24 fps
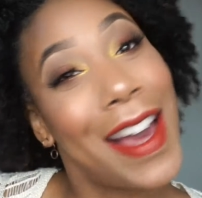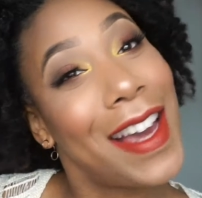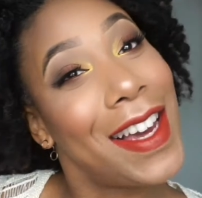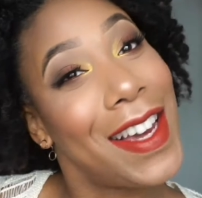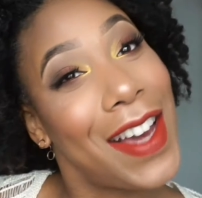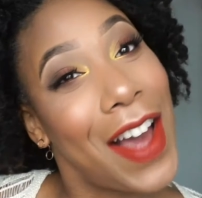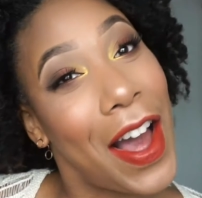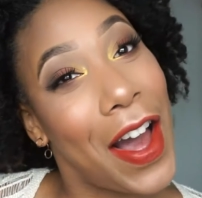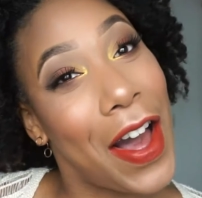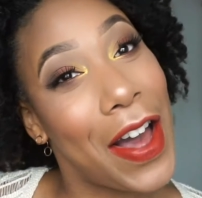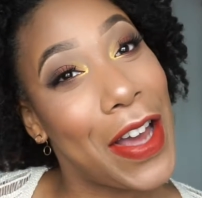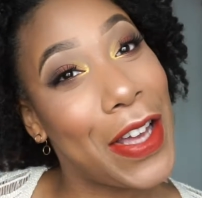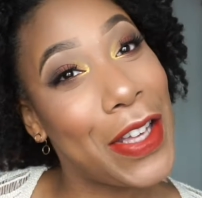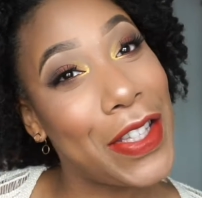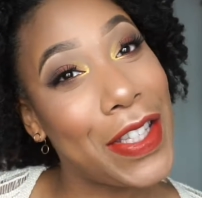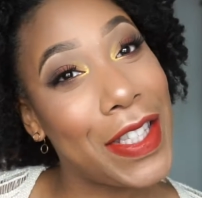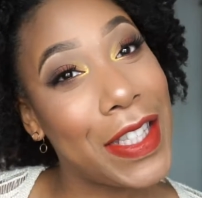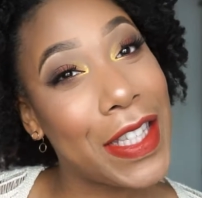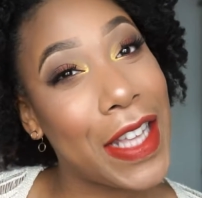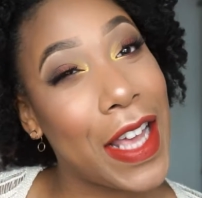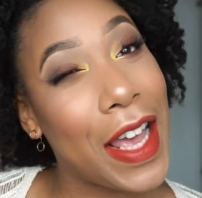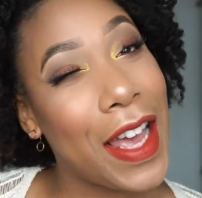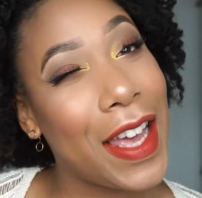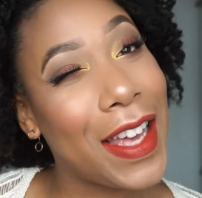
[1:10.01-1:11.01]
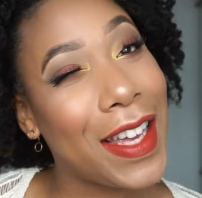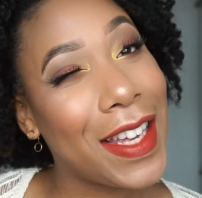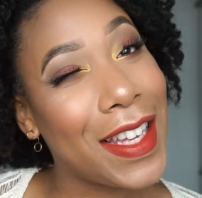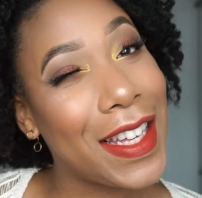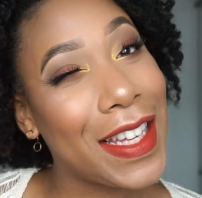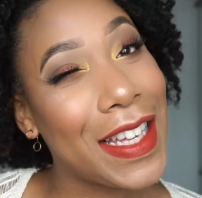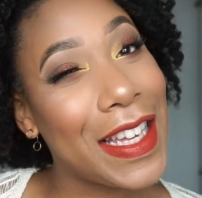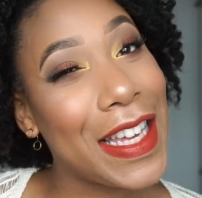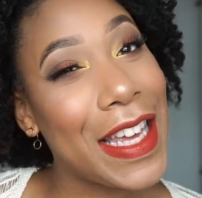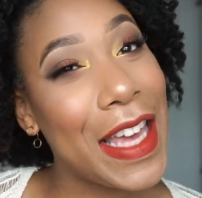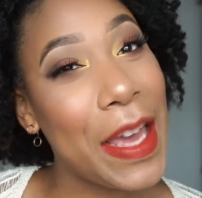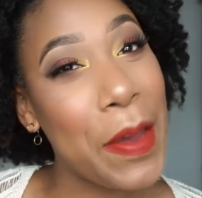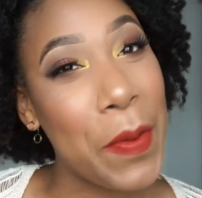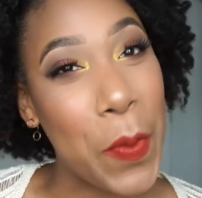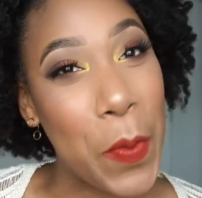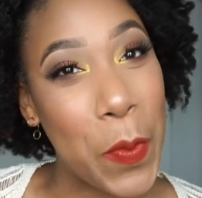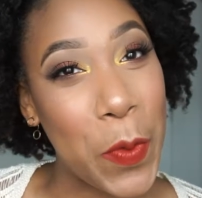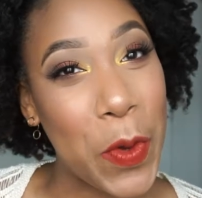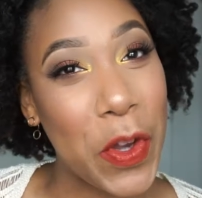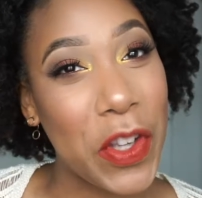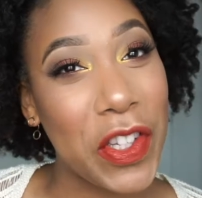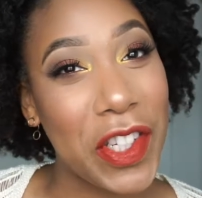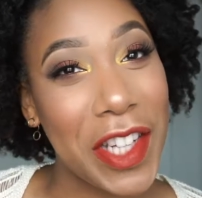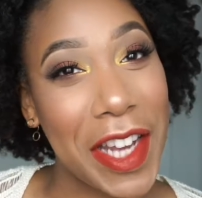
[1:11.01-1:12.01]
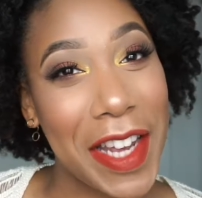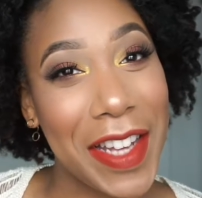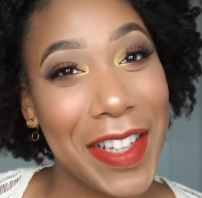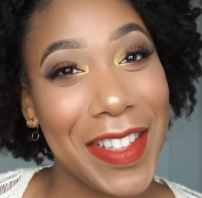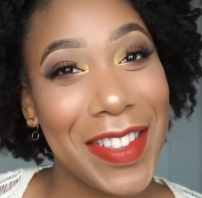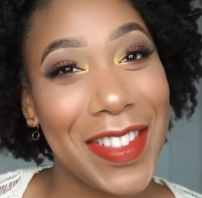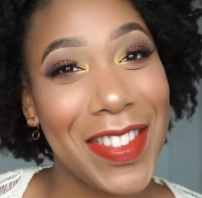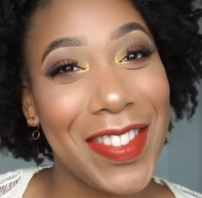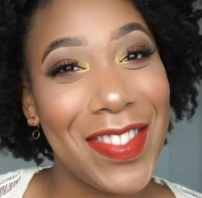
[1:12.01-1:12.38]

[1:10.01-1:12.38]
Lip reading: guys, keep on watching.